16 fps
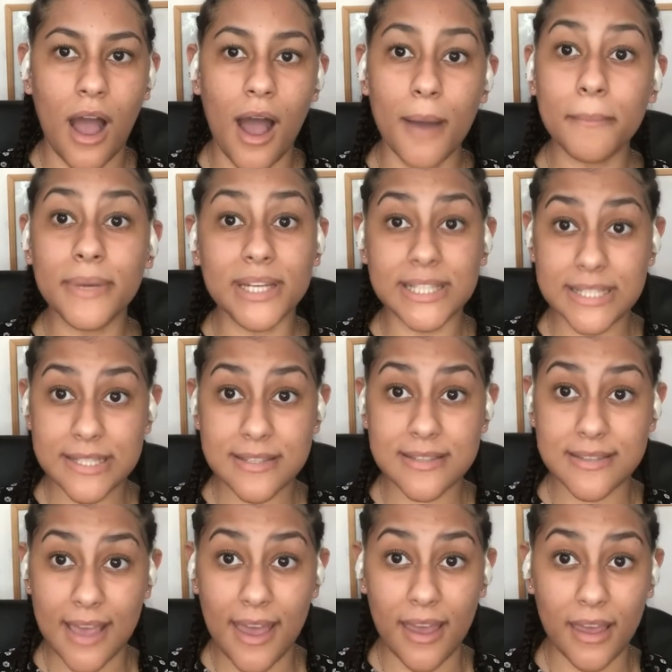I'm going
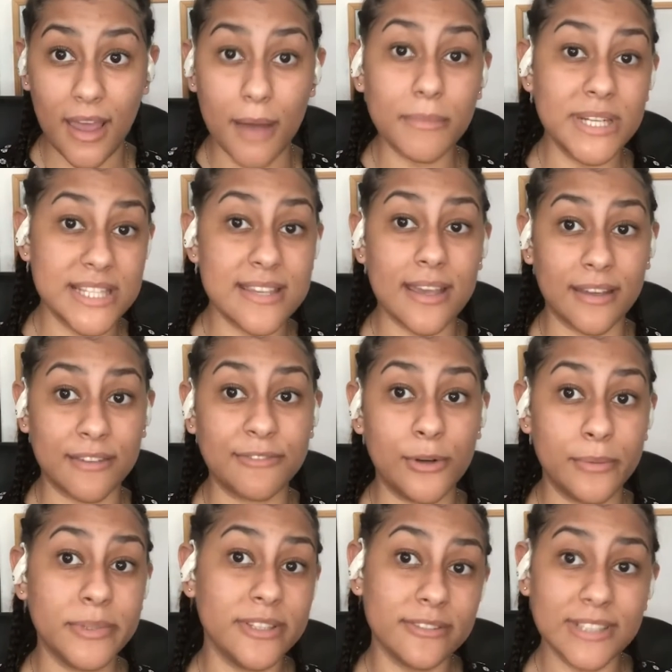to take a
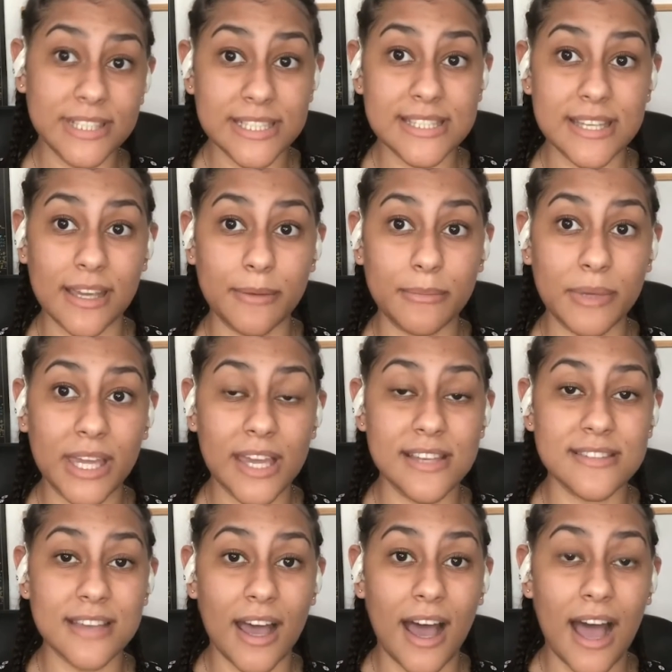Formula E team
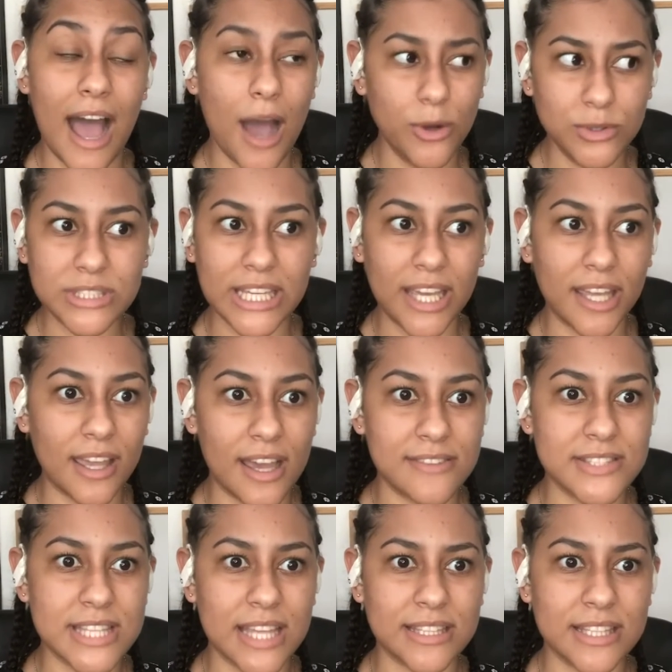because Audi
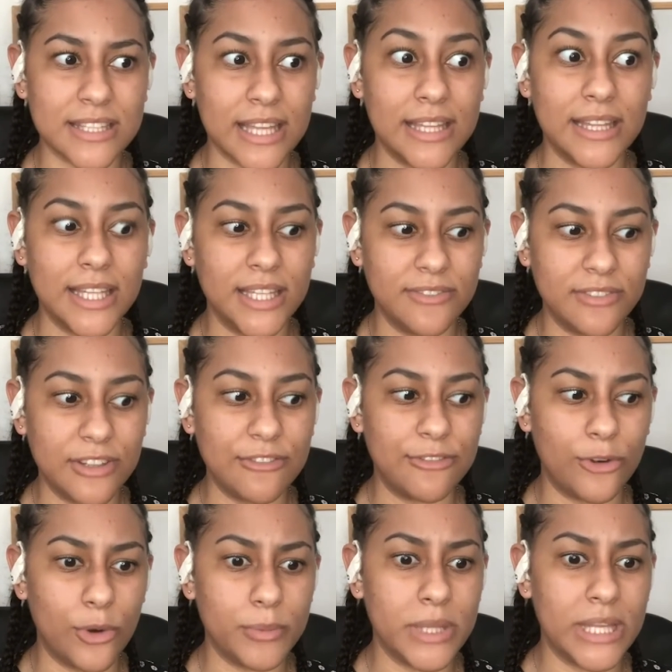have said that they're leaving
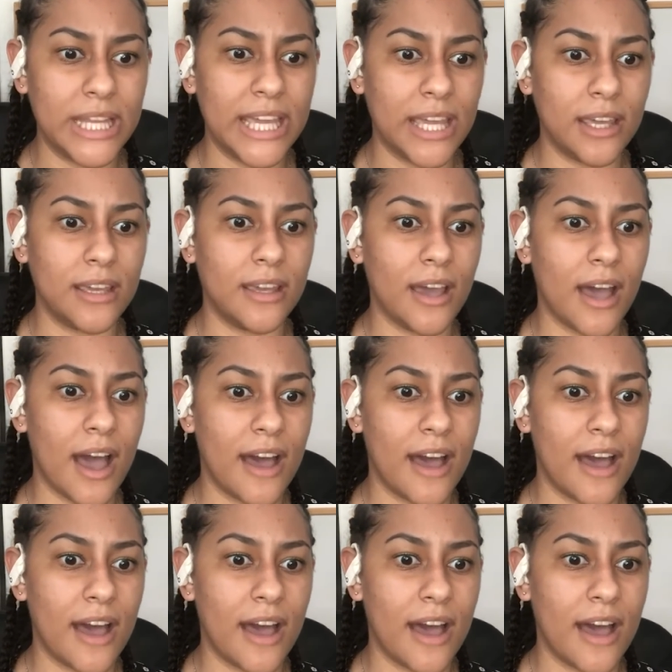Formula E